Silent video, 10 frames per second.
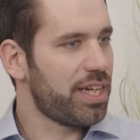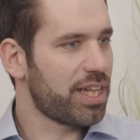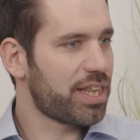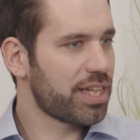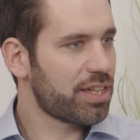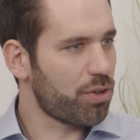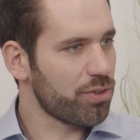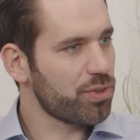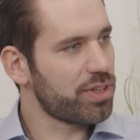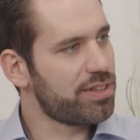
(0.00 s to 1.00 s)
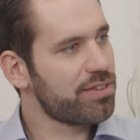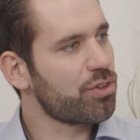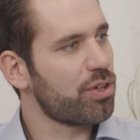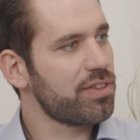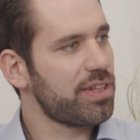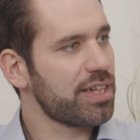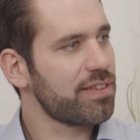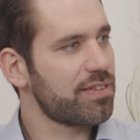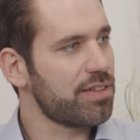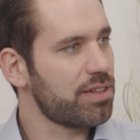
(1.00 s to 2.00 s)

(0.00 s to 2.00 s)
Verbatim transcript: And I think also in this context,